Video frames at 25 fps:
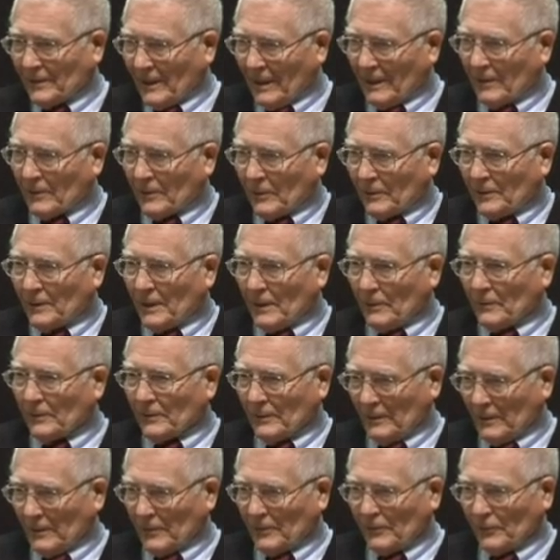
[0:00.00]
said, because he
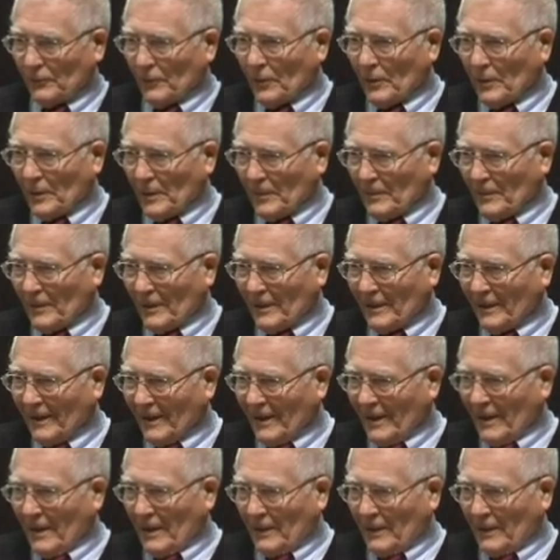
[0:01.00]
was an astronomer,